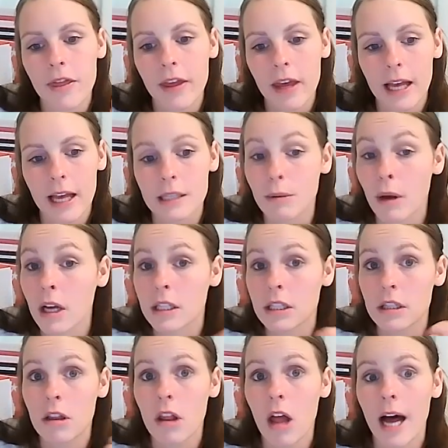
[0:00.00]
thing, as well as
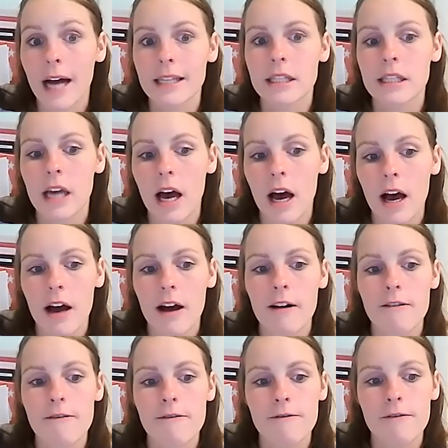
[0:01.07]
lots
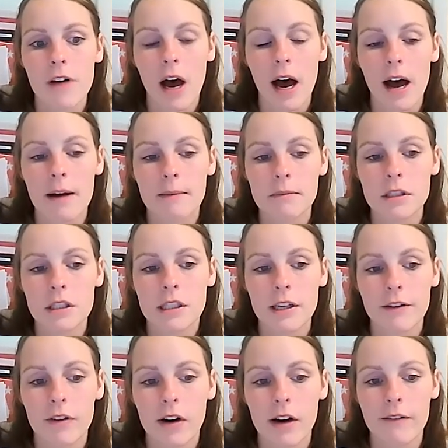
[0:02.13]
of
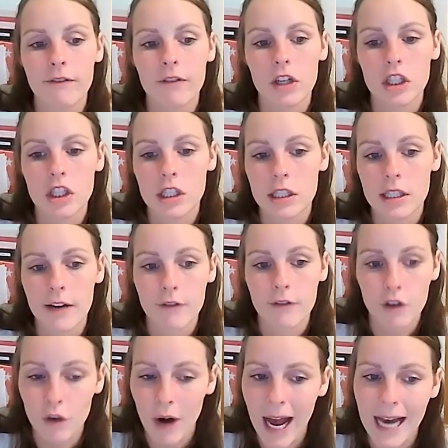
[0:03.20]
different versions of
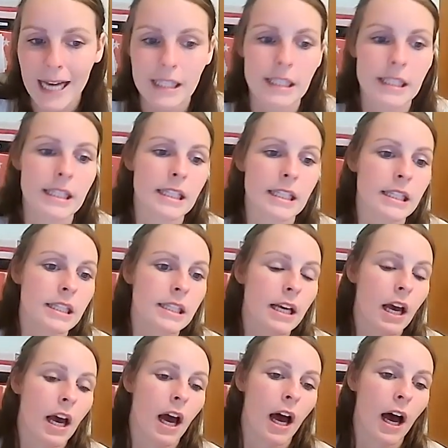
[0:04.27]
grasses
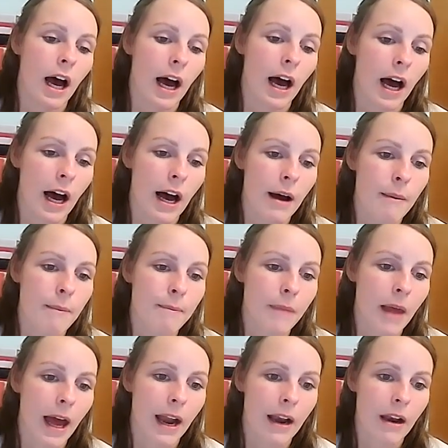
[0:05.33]

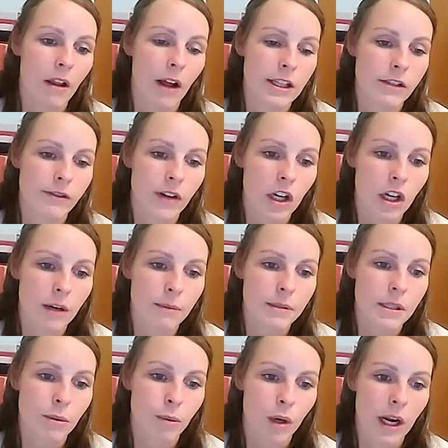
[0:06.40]
and lots of
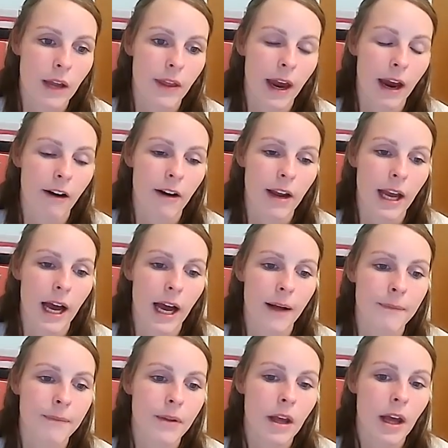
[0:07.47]
herbs that were in the area.